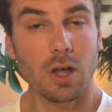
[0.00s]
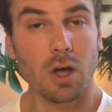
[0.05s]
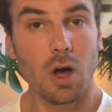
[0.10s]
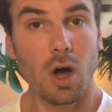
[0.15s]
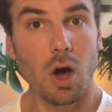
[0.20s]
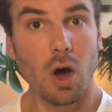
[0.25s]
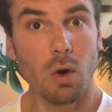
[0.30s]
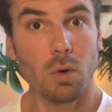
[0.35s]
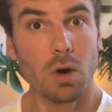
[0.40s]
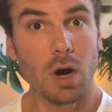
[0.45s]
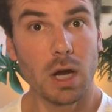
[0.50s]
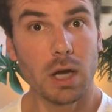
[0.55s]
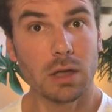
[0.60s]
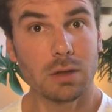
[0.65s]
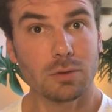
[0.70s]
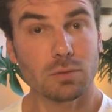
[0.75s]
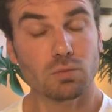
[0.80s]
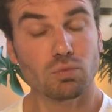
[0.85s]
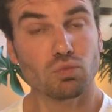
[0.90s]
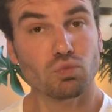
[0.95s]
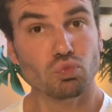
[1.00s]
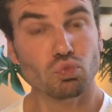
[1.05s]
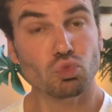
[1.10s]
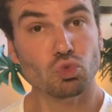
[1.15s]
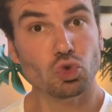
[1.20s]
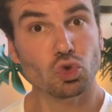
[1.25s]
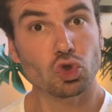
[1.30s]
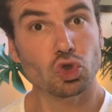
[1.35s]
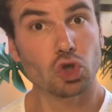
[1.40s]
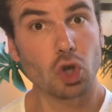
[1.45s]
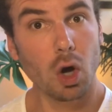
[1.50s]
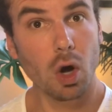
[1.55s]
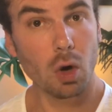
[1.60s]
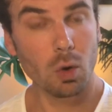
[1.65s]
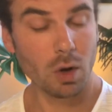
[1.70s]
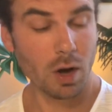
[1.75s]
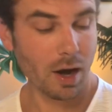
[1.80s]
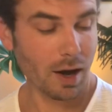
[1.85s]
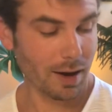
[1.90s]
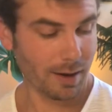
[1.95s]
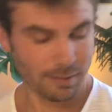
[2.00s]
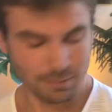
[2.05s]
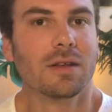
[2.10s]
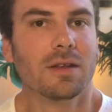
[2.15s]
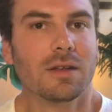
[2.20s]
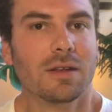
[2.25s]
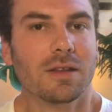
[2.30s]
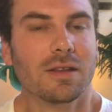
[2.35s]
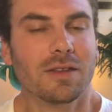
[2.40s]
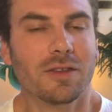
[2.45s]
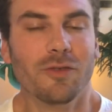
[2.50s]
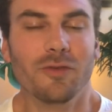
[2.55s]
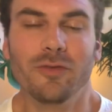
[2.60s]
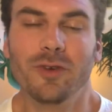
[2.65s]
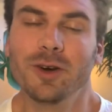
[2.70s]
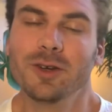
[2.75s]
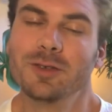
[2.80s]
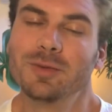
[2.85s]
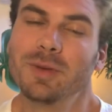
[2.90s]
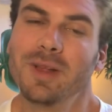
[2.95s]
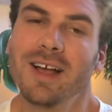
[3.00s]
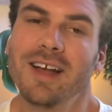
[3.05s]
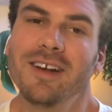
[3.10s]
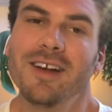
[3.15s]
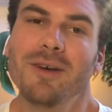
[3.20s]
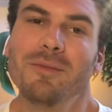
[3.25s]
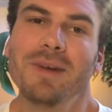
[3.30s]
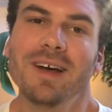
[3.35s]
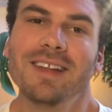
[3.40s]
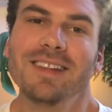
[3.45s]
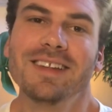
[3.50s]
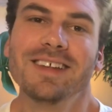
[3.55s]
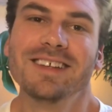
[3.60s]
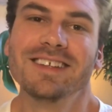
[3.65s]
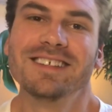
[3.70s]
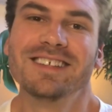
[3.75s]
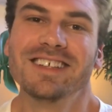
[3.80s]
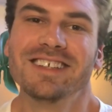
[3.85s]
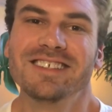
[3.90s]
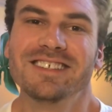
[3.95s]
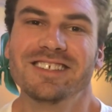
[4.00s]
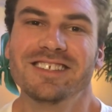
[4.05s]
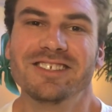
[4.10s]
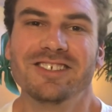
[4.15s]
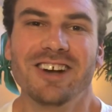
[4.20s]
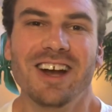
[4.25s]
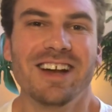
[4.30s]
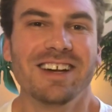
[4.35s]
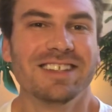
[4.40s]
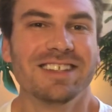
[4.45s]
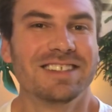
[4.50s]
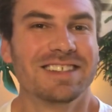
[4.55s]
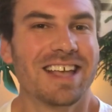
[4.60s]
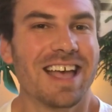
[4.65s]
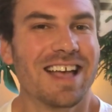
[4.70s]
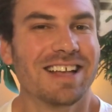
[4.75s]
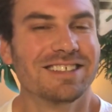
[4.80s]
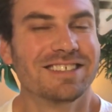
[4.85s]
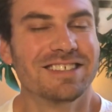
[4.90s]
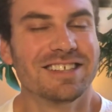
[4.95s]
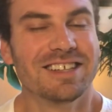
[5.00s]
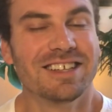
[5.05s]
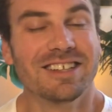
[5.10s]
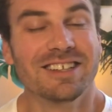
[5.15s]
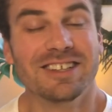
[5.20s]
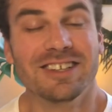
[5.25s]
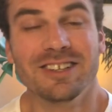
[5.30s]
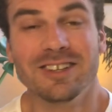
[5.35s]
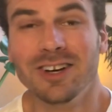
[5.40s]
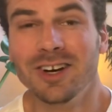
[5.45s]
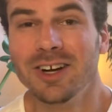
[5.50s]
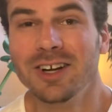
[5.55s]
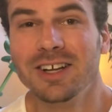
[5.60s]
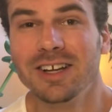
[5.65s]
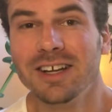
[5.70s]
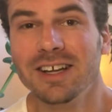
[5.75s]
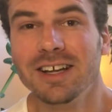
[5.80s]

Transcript: All right? Okay. The first plant on my list is the Tradescantia Nanook.